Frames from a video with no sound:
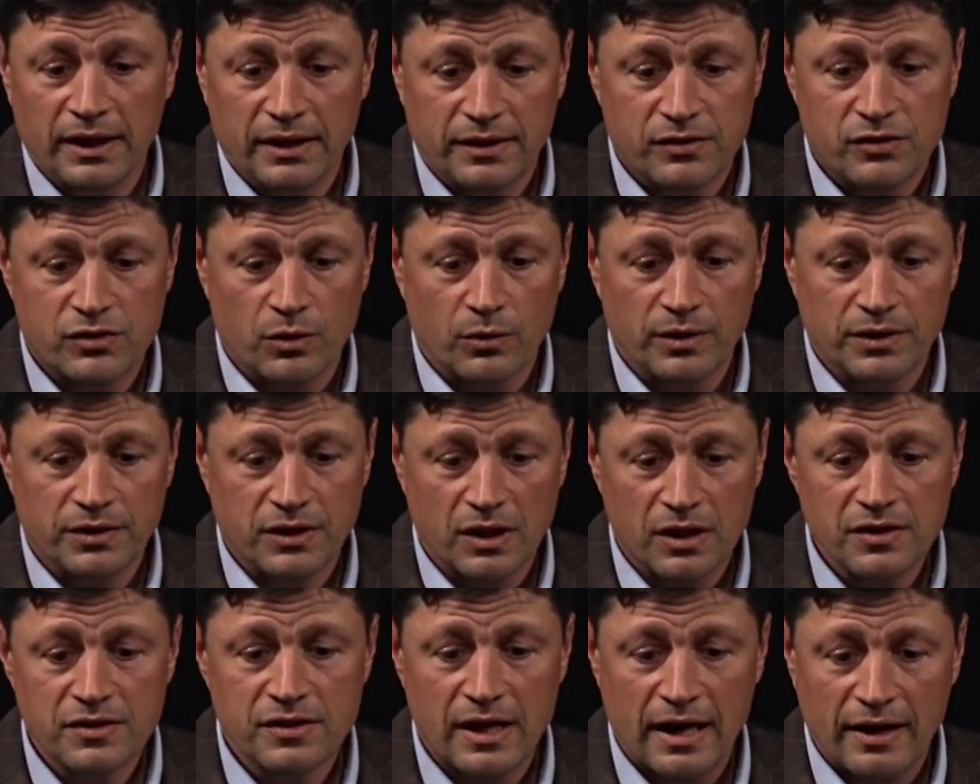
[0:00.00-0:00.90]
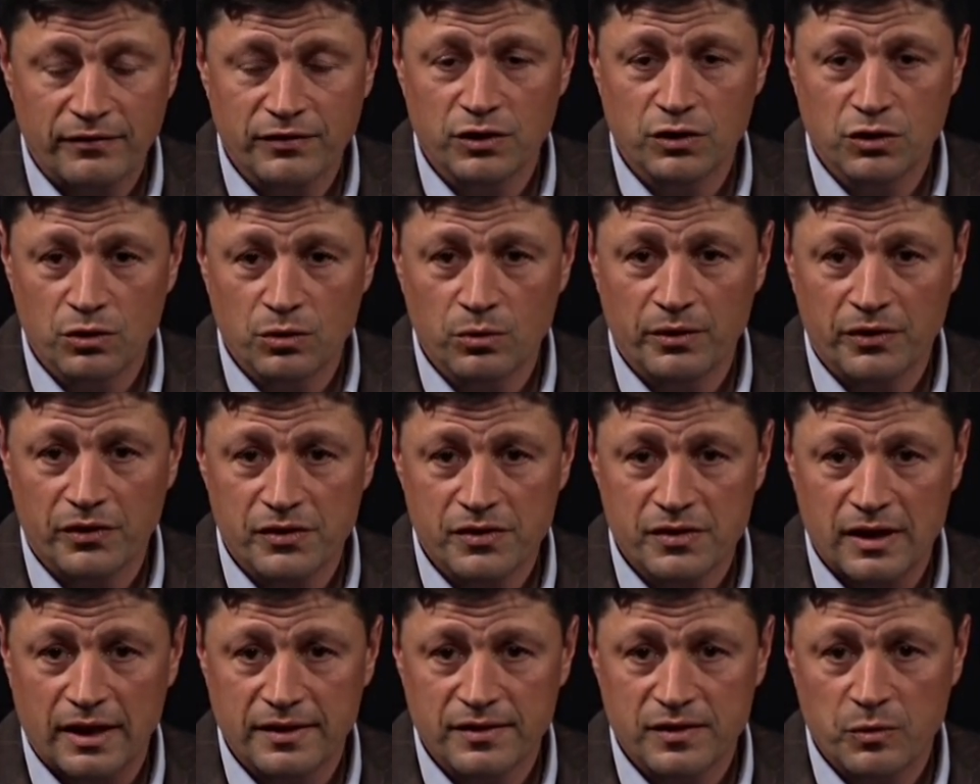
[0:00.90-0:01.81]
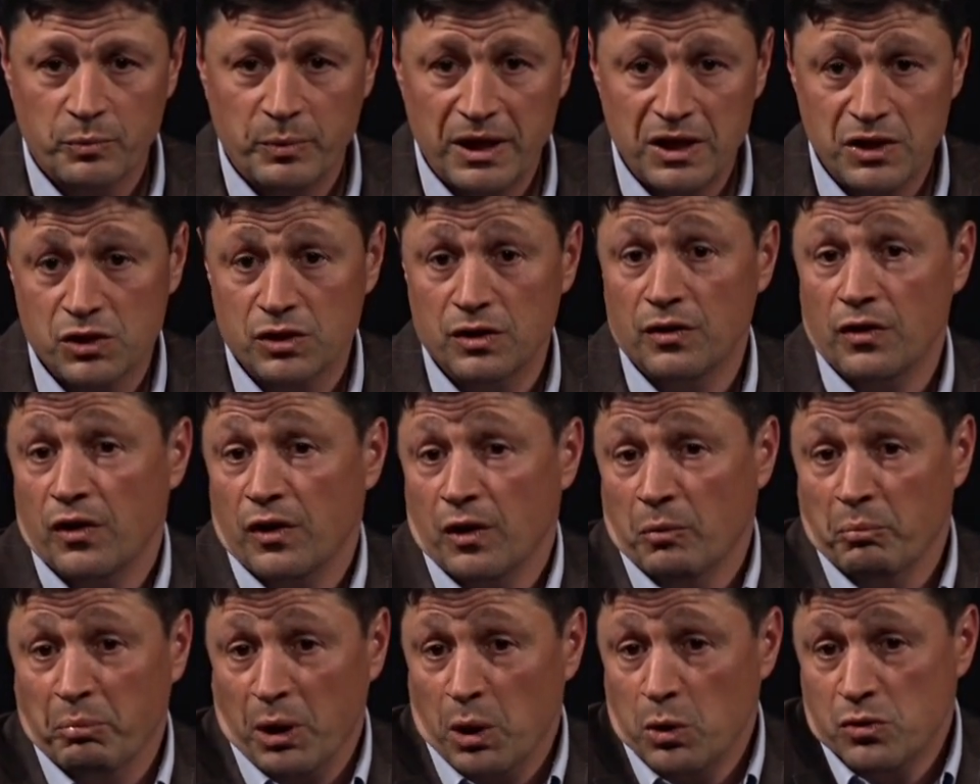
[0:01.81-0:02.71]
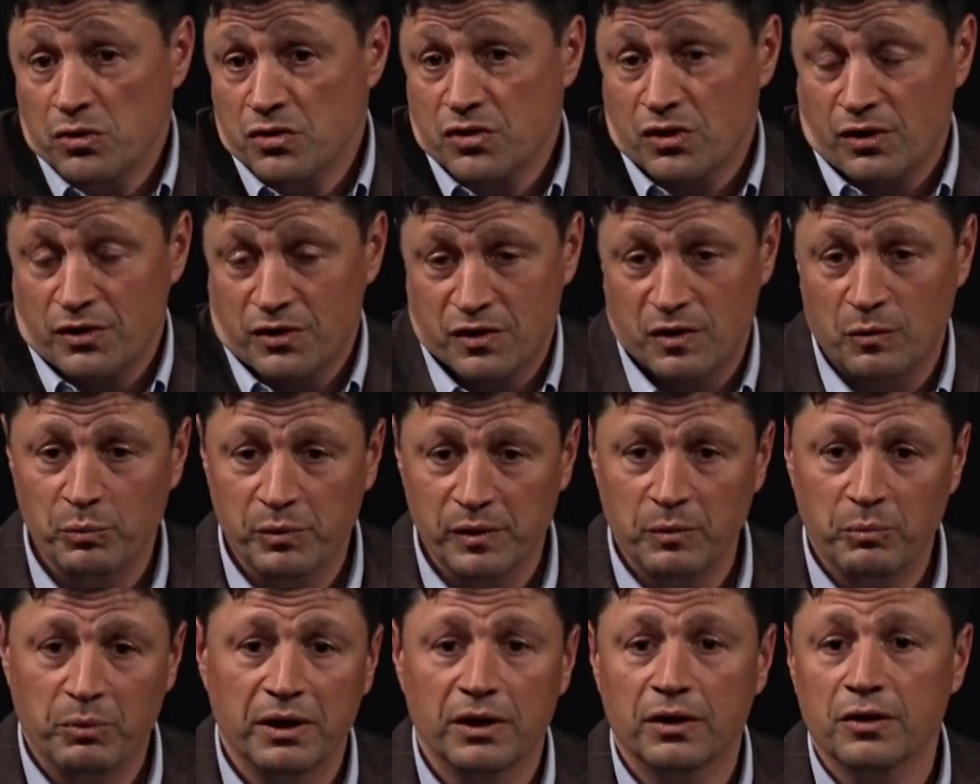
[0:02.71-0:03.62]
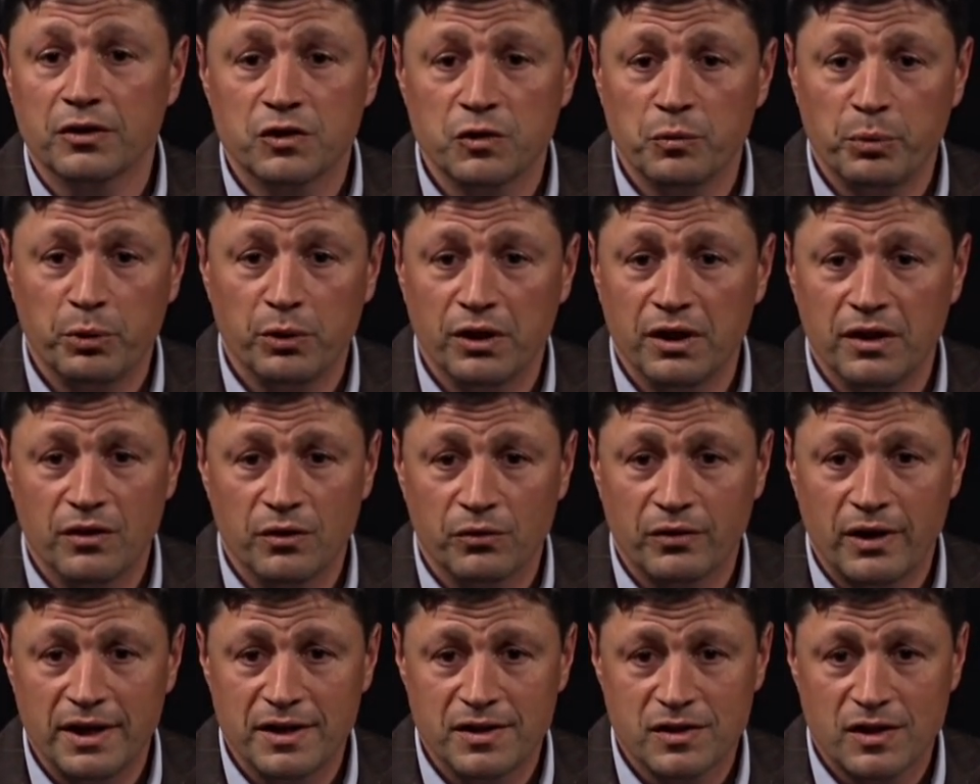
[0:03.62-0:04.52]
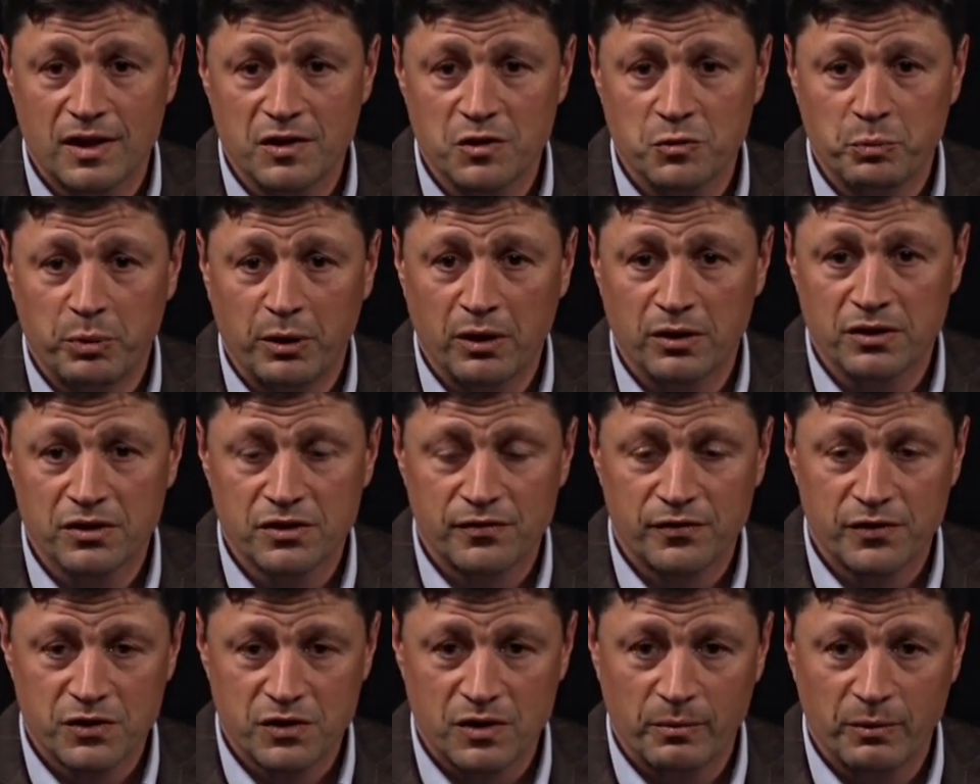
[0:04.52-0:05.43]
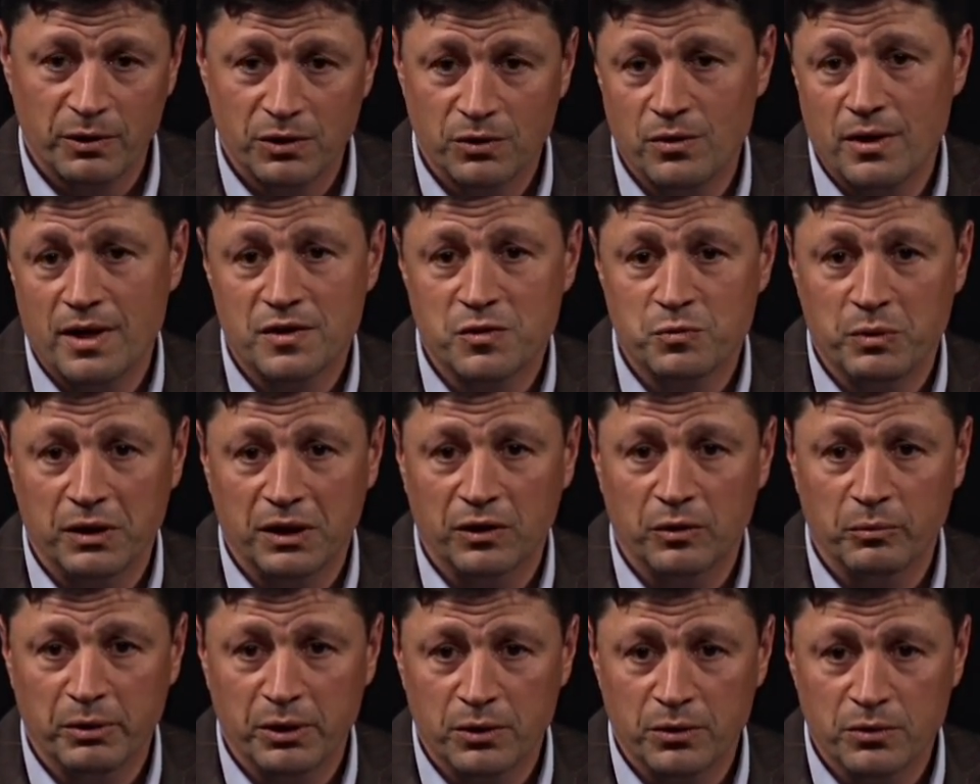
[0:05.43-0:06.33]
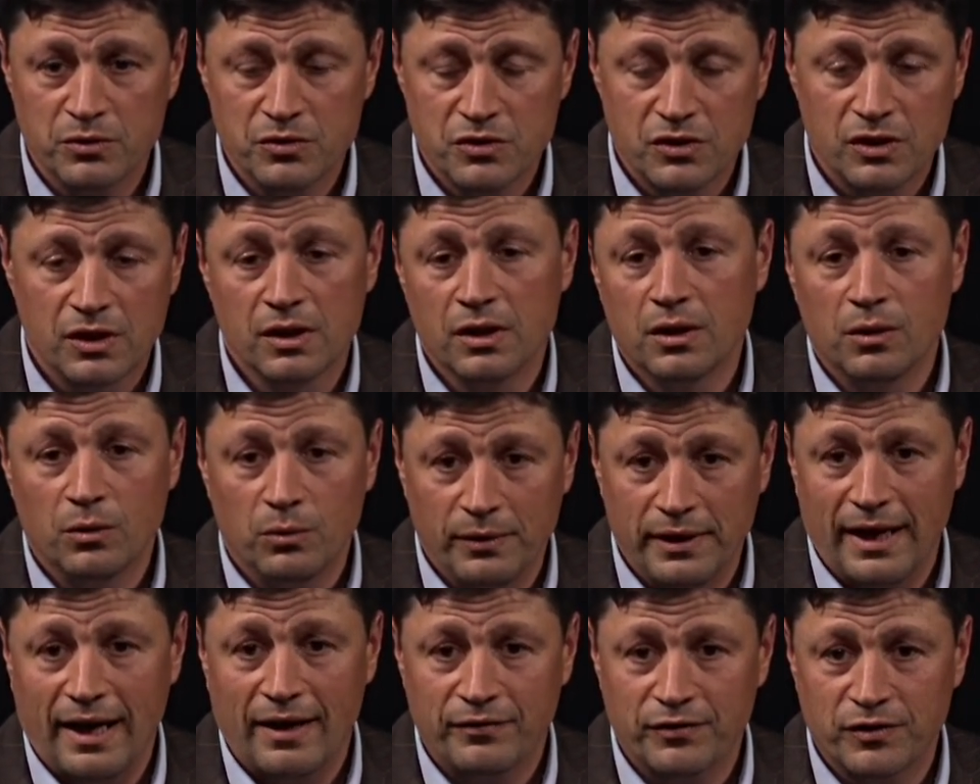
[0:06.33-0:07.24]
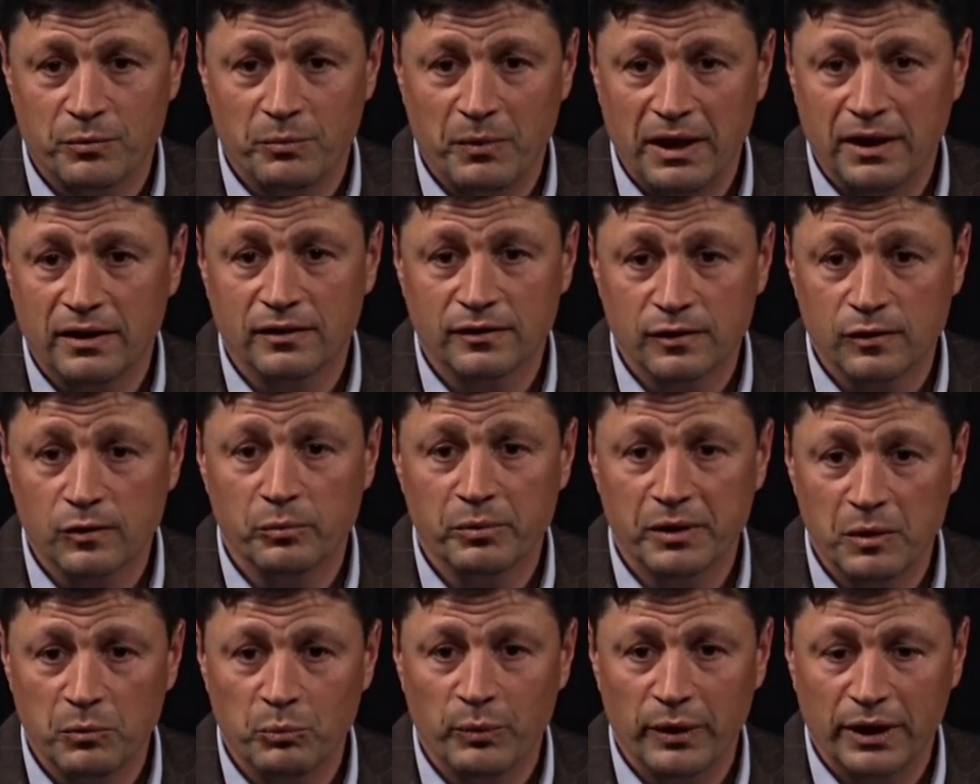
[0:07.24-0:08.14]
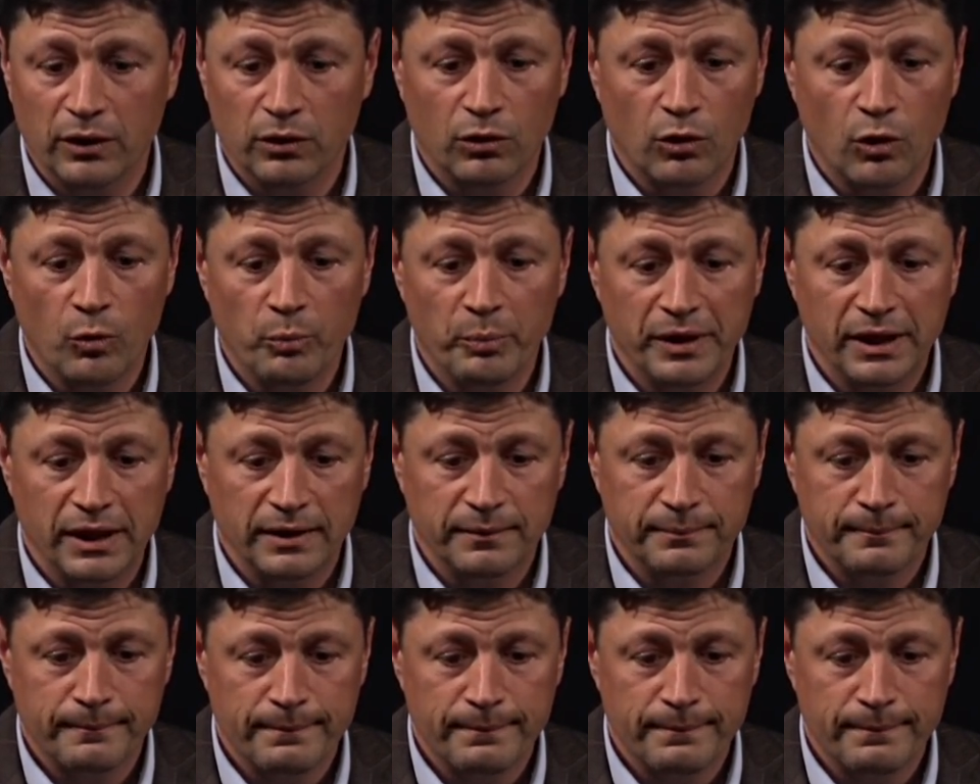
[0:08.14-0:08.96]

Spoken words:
So it does have to do with the size of the patient. Their bones are simply bigger. To put in the right size parts for someone who has bigger bones, we have to make a little bit bigger opening.